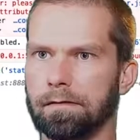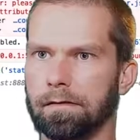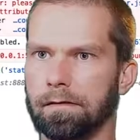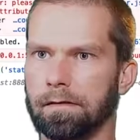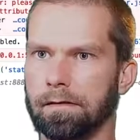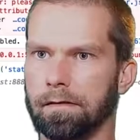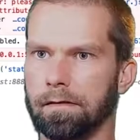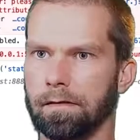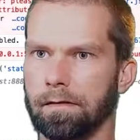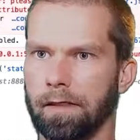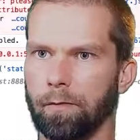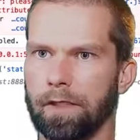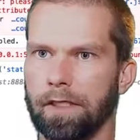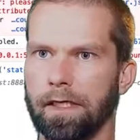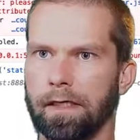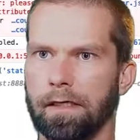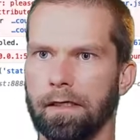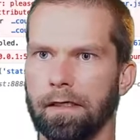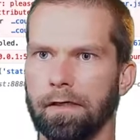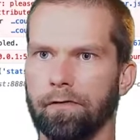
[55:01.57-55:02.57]
Okay, we
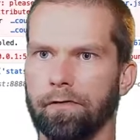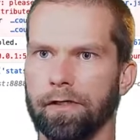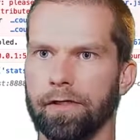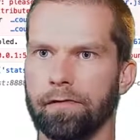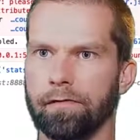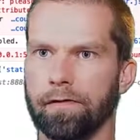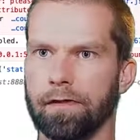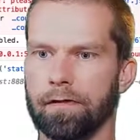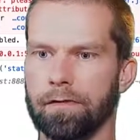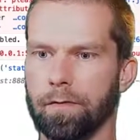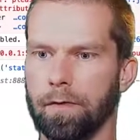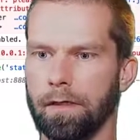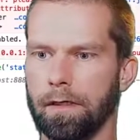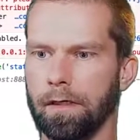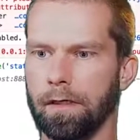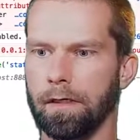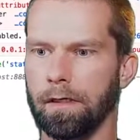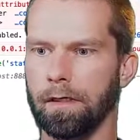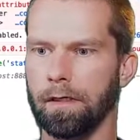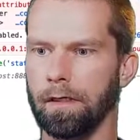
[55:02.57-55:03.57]
can get rid of this one.
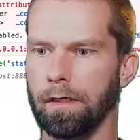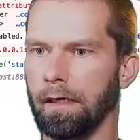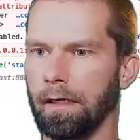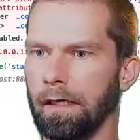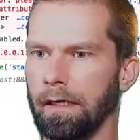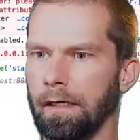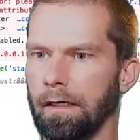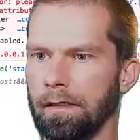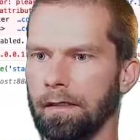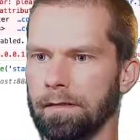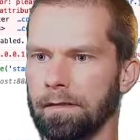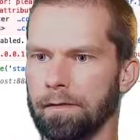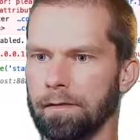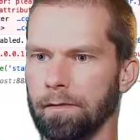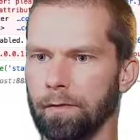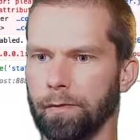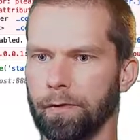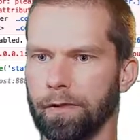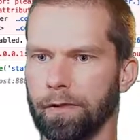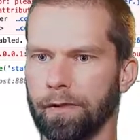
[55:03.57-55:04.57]
So
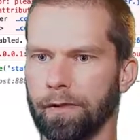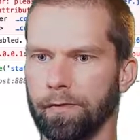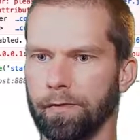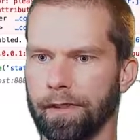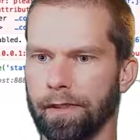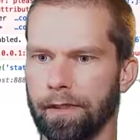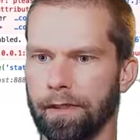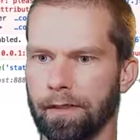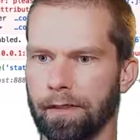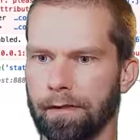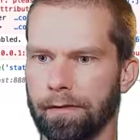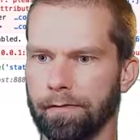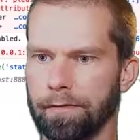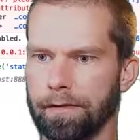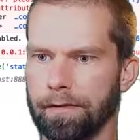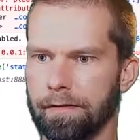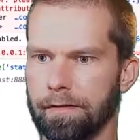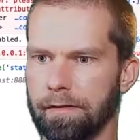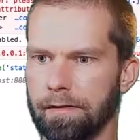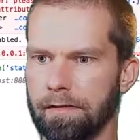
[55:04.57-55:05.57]
when we go here,
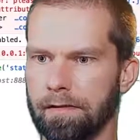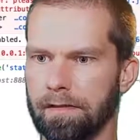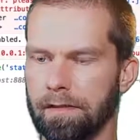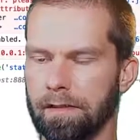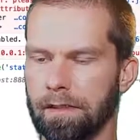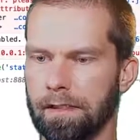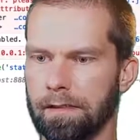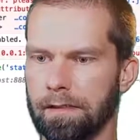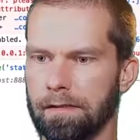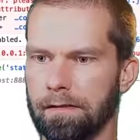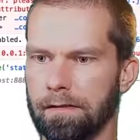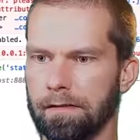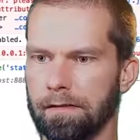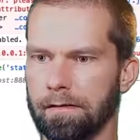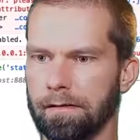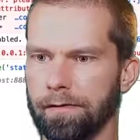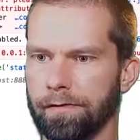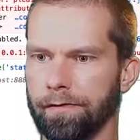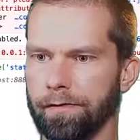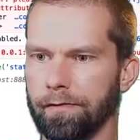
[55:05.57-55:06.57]
use stats
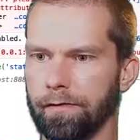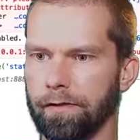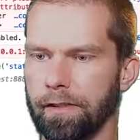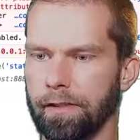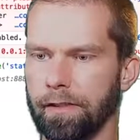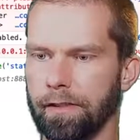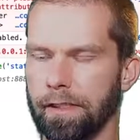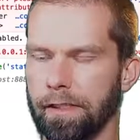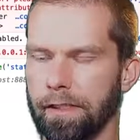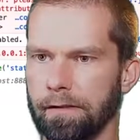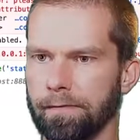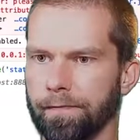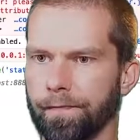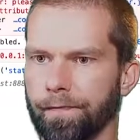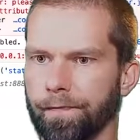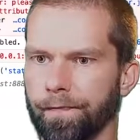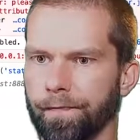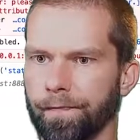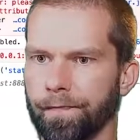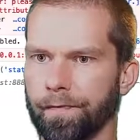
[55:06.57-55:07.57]
URL.
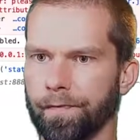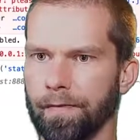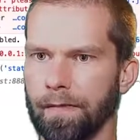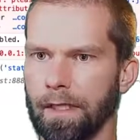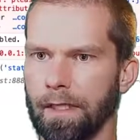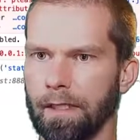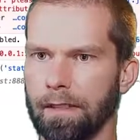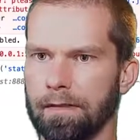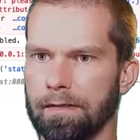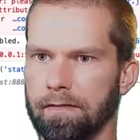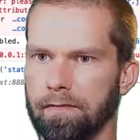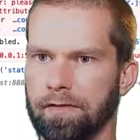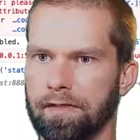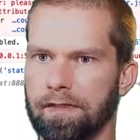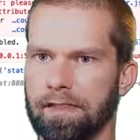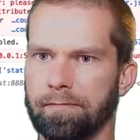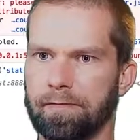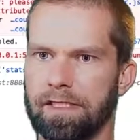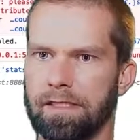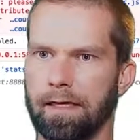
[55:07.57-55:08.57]
So it
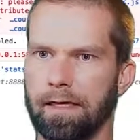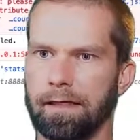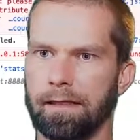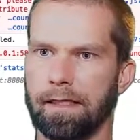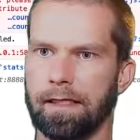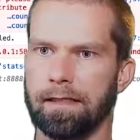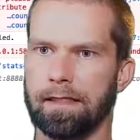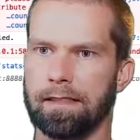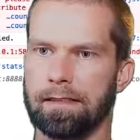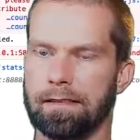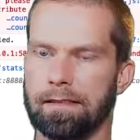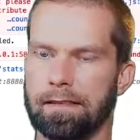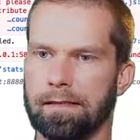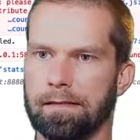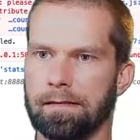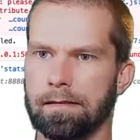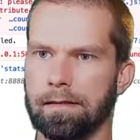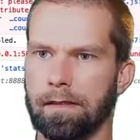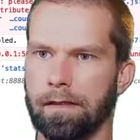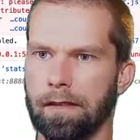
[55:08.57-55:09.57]
seems like that this
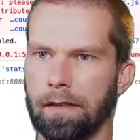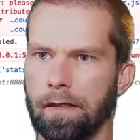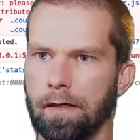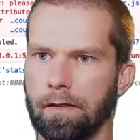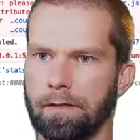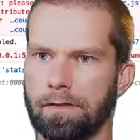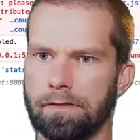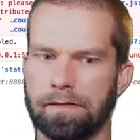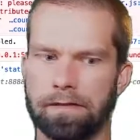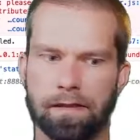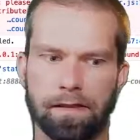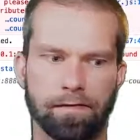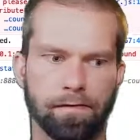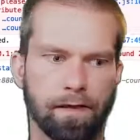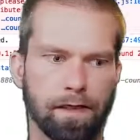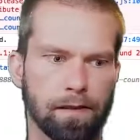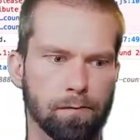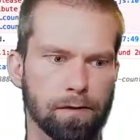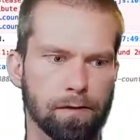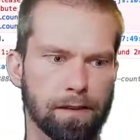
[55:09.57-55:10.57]
is not
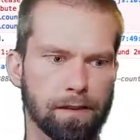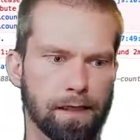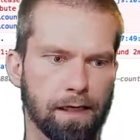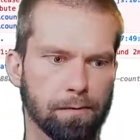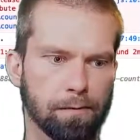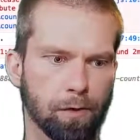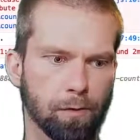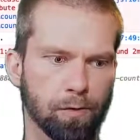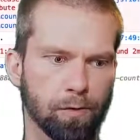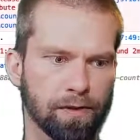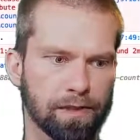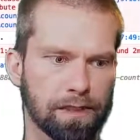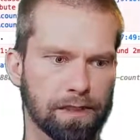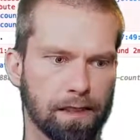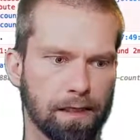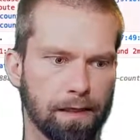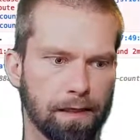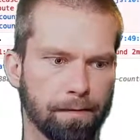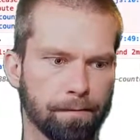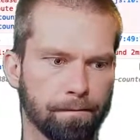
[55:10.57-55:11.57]
available at that moment in
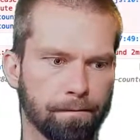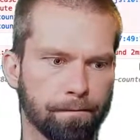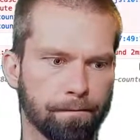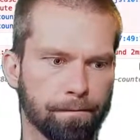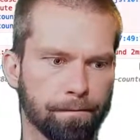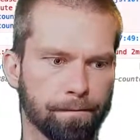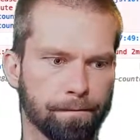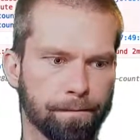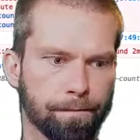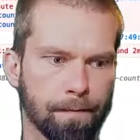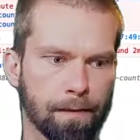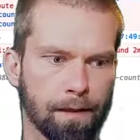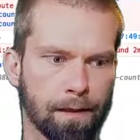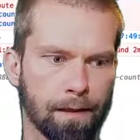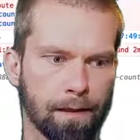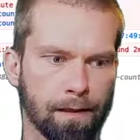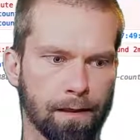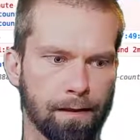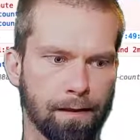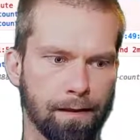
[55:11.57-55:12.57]
time.
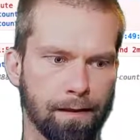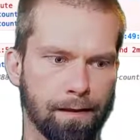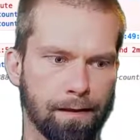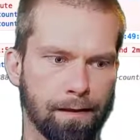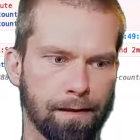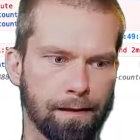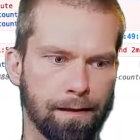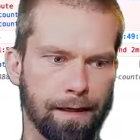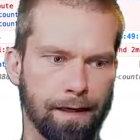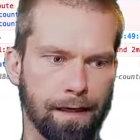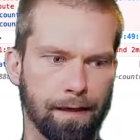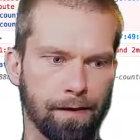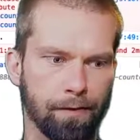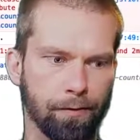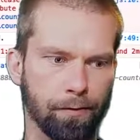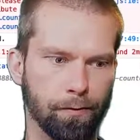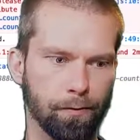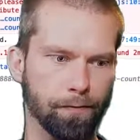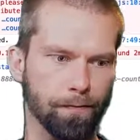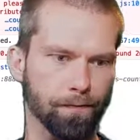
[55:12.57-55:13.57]

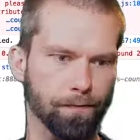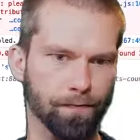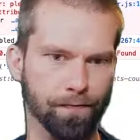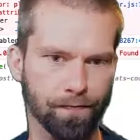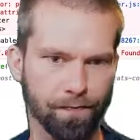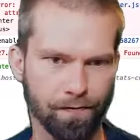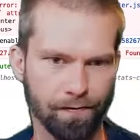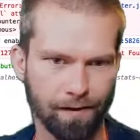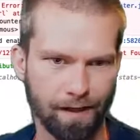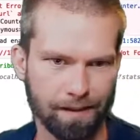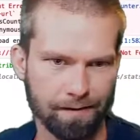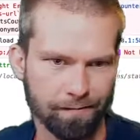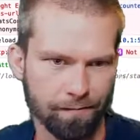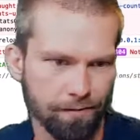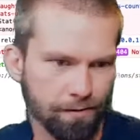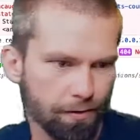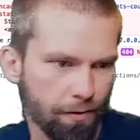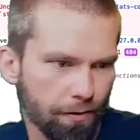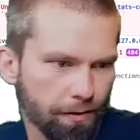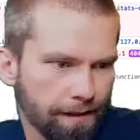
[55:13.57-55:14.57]
Hello, thanks for
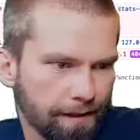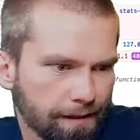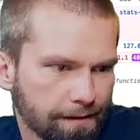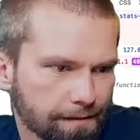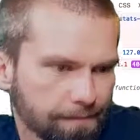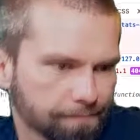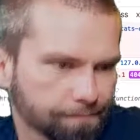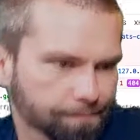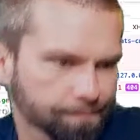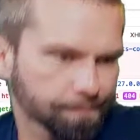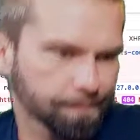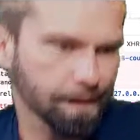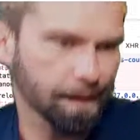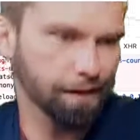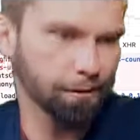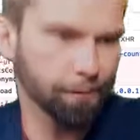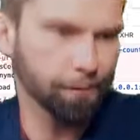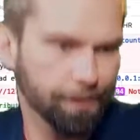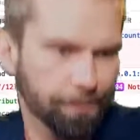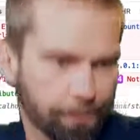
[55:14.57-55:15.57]
joining. How
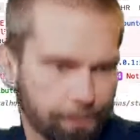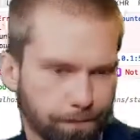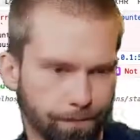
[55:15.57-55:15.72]
are you?